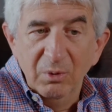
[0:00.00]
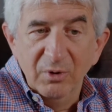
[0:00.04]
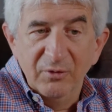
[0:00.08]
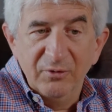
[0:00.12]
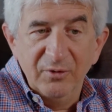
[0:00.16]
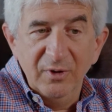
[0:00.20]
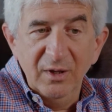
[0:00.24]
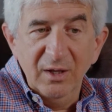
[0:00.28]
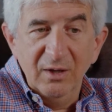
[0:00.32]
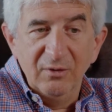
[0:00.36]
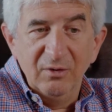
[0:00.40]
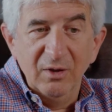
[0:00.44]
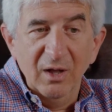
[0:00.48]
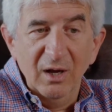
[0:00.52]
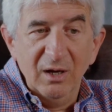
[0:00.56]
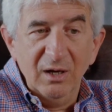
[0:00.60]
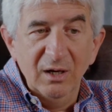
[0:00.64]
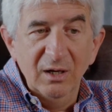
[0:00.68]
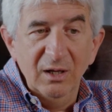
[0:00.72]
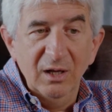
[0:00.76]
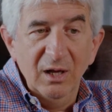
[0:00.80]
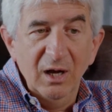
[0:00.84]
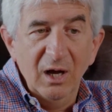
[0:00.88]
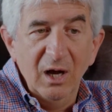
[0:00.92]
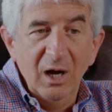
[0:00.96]
will see
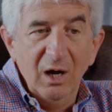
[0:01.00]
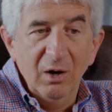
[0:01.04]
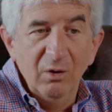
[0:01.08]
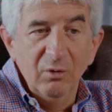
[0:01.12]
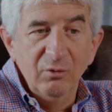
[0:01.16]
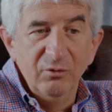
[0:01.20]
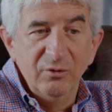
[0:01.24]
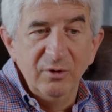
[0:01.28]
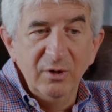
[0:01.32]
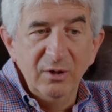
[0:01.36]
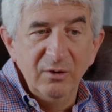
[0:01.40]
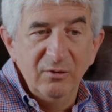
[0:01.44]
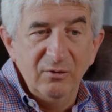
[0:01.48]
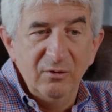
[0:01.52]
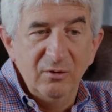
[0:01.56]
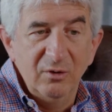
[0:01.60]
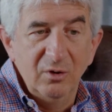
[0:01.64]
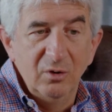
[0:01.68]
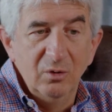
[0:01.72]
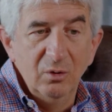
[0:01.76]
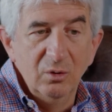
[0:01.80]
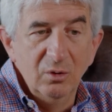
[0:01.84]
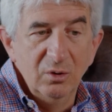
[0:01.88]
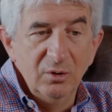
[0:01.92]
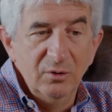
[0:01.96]
exactly how this
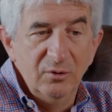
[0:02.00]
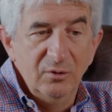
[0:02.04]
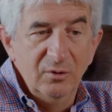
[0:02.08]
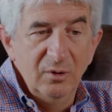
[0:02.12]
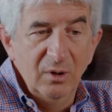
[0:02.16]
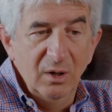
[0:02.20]
could,